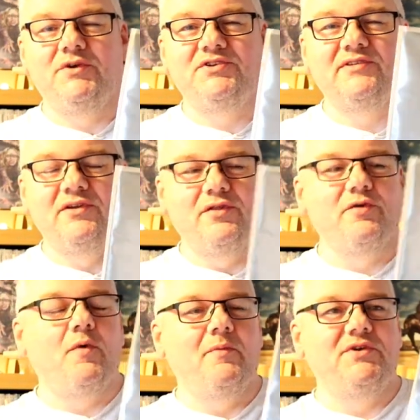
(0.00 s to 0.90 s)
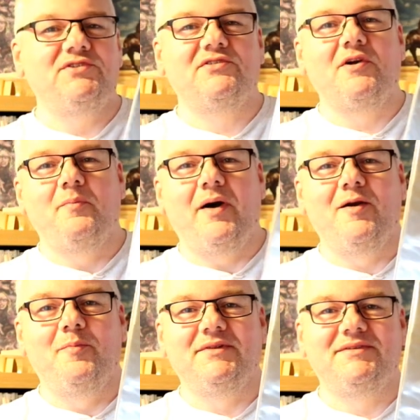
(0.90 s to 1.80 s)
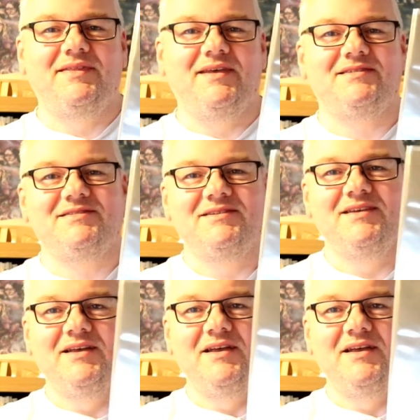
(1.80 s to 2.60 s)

which is another one which is comparable to this.